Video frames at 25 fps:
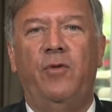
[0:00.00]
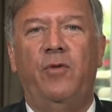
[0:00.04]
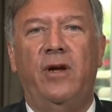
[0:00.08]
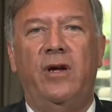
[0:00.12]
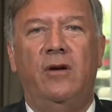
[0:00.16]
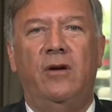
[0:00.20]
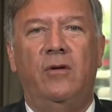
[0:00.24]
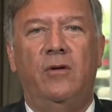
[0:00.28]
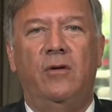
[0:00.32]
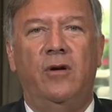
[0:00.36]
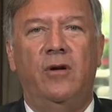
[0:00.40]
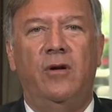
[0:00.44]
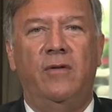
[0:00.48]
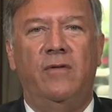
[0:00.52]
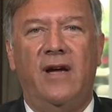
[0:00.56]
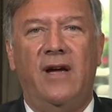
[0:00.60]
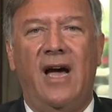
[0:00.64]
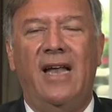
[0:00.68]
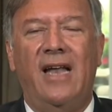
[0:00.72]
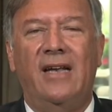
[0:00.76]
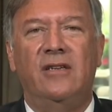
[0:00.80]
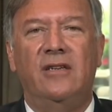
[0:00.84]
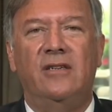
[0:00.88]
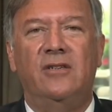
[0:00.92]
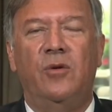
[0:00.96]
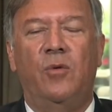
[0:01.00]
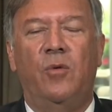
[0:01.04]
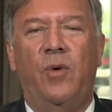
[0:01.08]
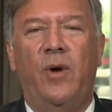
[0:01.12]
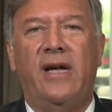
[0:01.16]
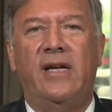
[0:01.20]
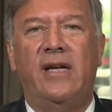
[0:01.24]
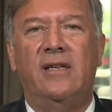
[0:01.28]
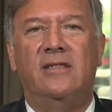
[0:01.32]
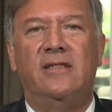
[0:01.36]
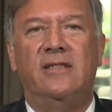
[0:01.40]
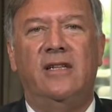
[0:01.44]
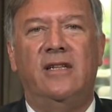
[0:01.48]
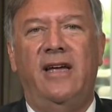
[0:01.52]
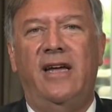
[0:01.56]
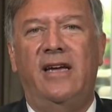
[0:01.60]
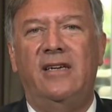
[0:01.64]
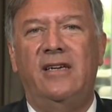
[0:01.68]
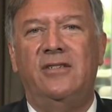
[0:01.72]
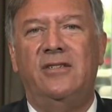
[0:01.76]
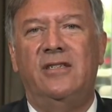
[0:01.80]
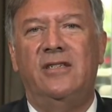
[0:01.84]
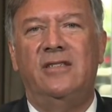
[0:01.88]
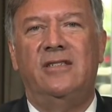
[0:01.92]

we could have gotten to reconciliation.